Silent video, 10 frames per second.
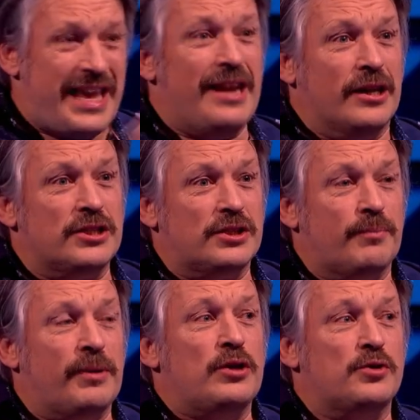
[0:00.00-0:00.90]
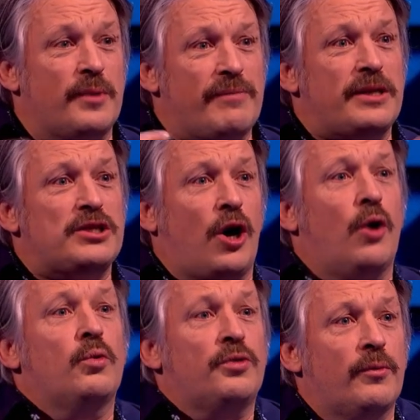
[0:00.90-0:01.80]
in us, because we've been
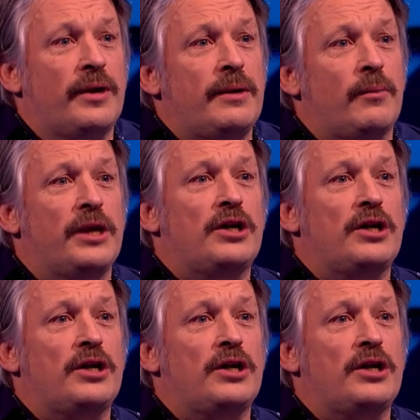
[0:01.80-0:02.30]
told that we're